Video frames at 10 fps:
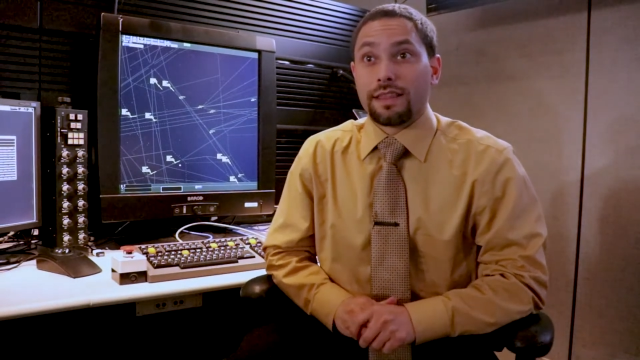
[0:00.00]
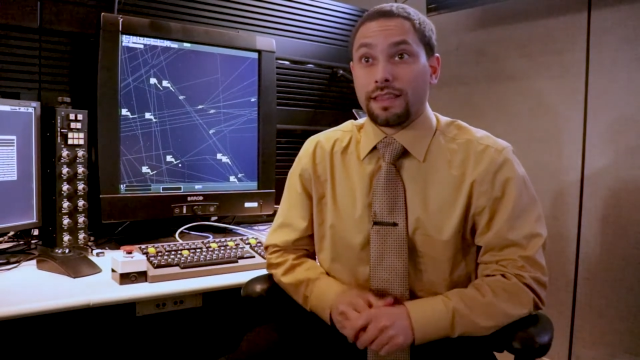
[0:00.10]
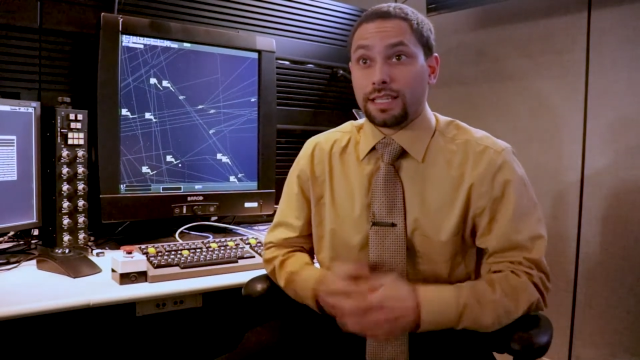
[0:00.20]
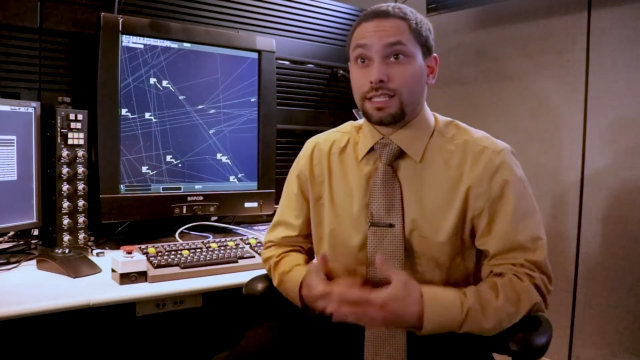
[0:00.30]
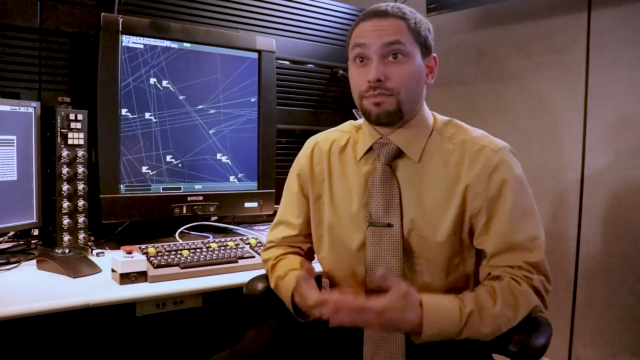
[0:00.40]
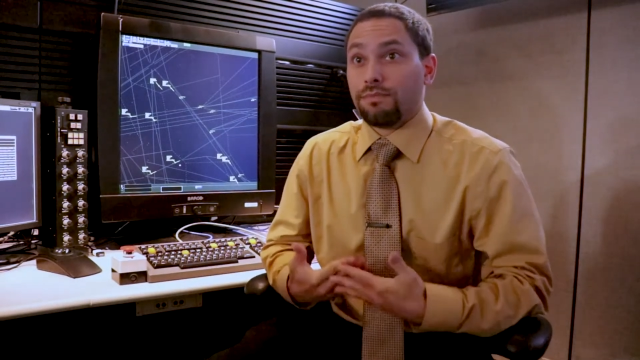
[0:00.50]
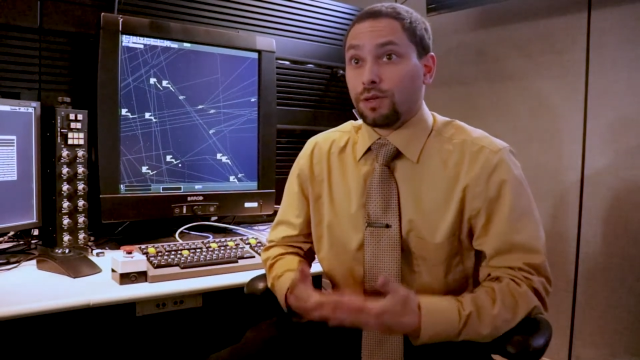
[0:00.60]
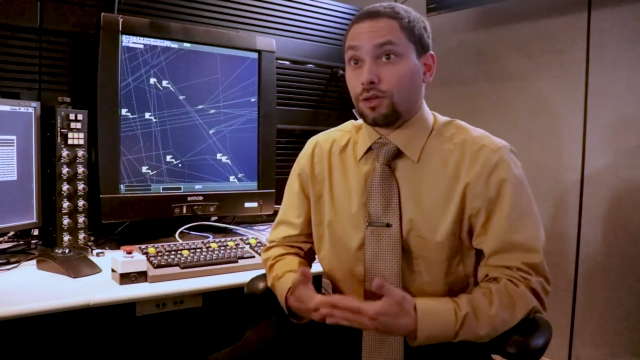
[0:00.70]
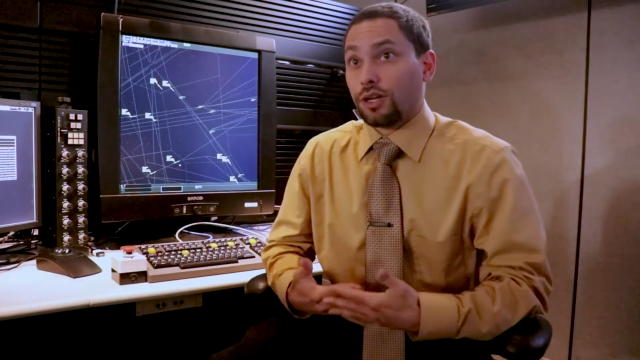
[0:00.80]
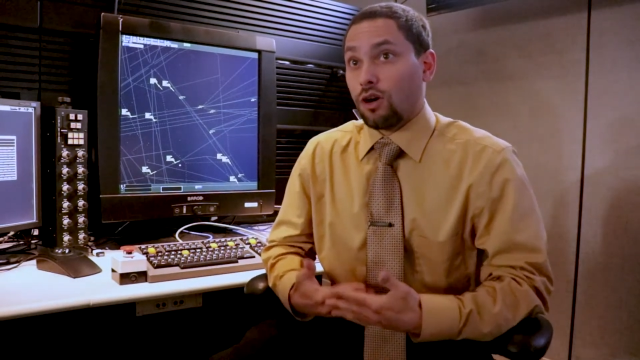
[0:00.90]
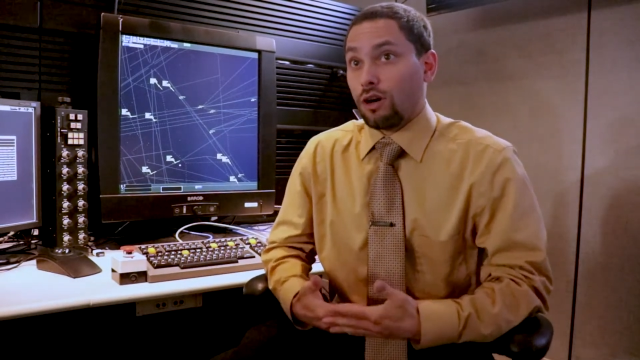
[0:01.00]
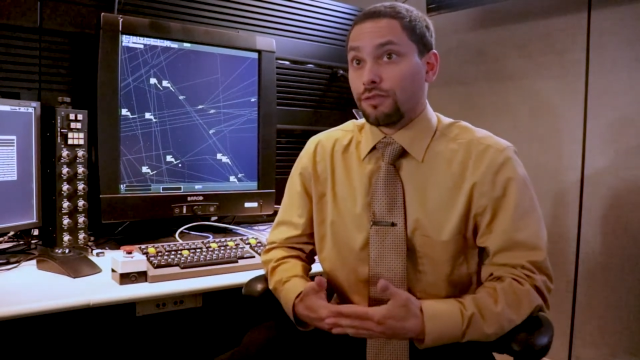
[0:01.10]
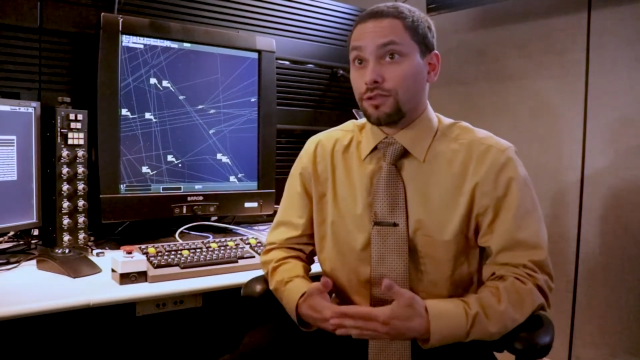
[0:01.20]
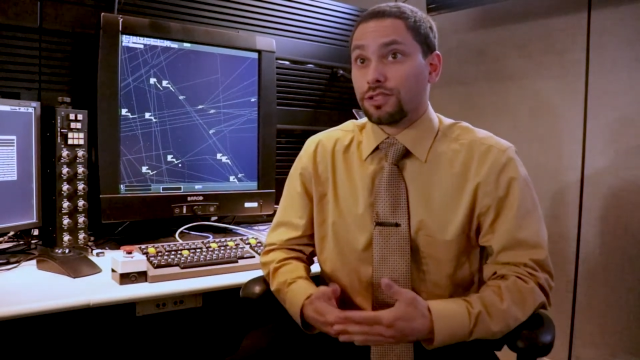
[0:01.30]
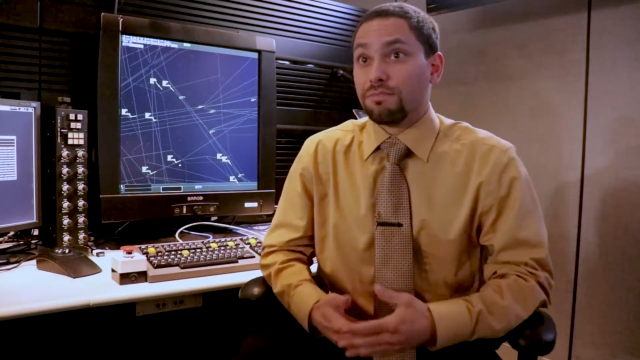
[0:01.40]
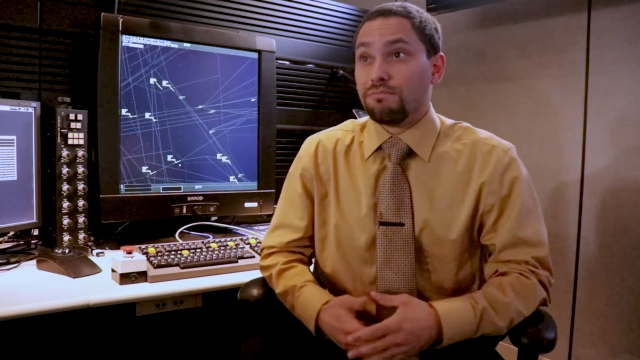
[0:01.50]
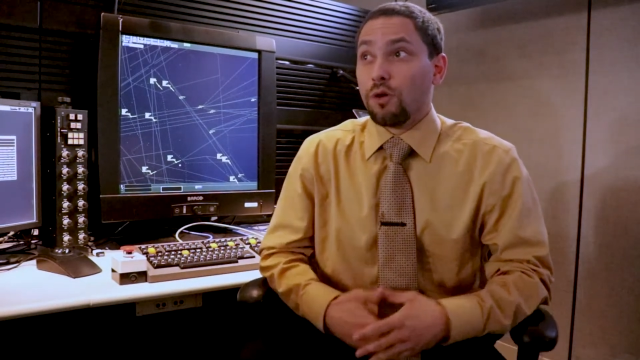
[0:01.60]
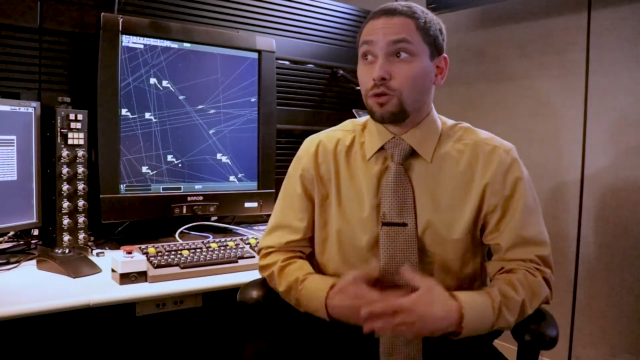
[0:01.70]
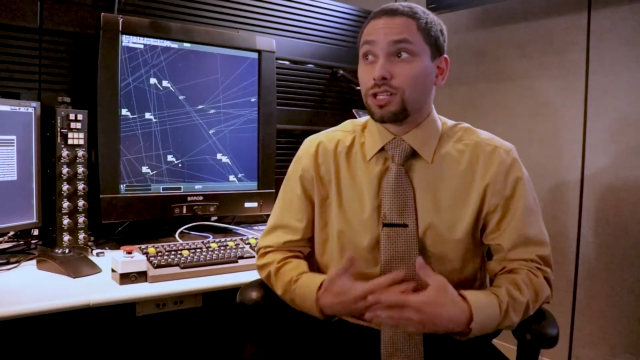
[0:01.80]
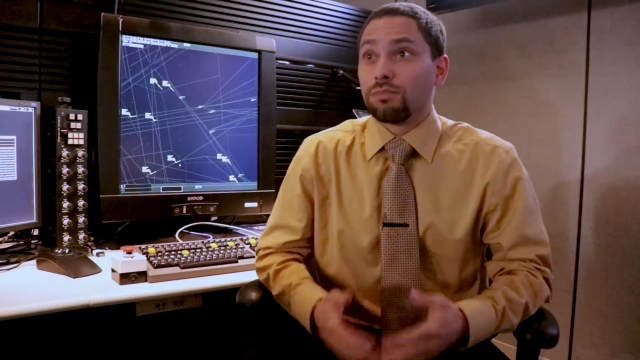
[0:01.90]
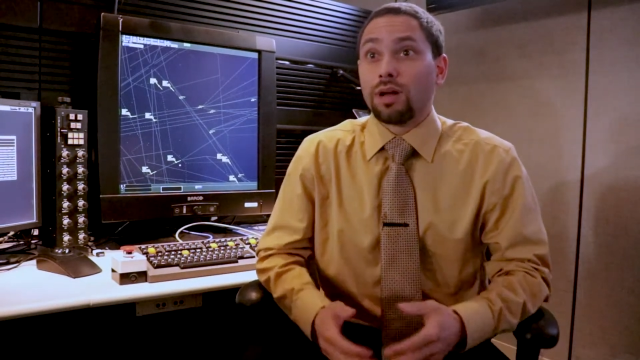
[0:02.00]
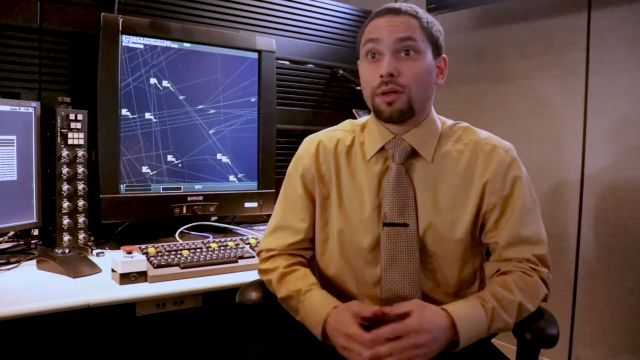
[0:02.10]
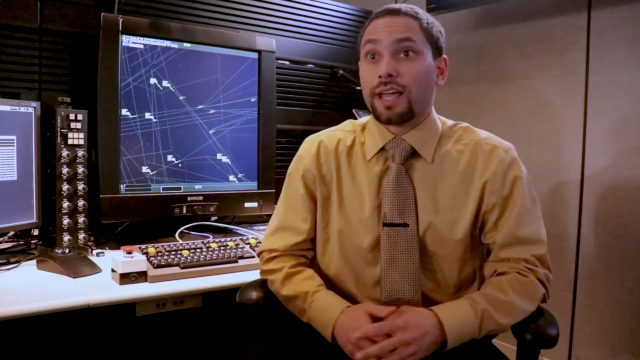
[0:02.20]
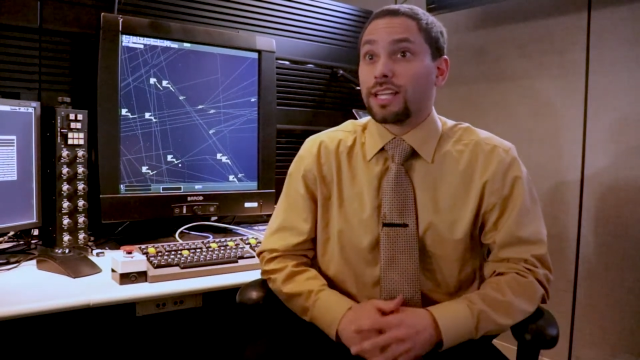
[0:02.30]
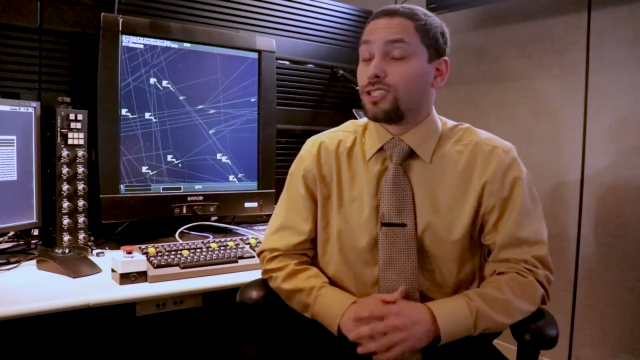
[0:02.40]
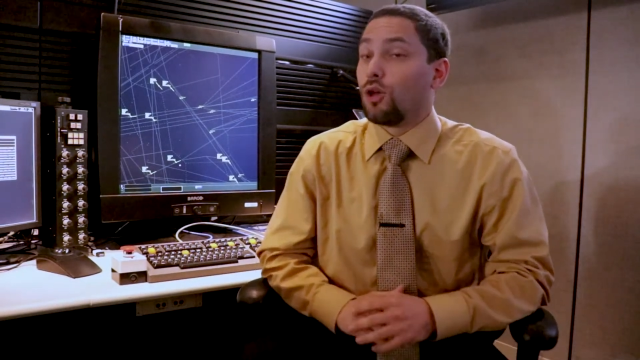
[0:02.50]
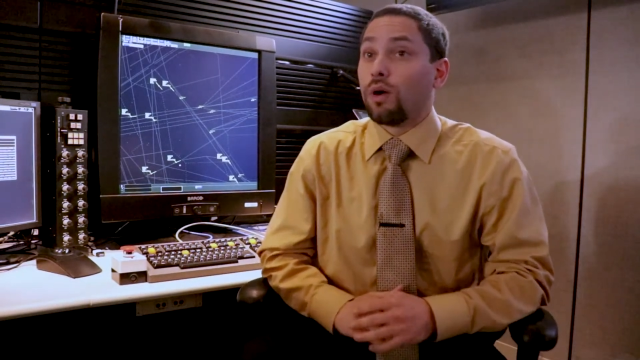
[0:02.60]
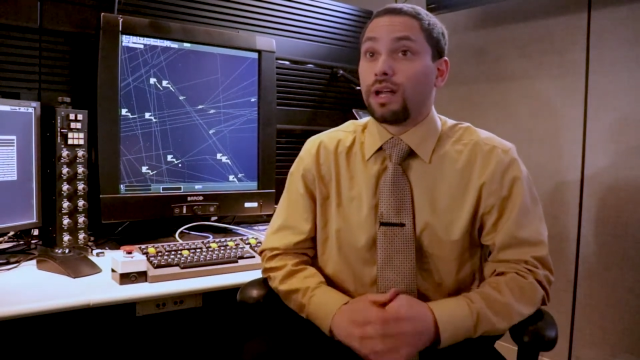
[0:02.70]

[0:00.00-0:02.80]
this building offers, most of the public has no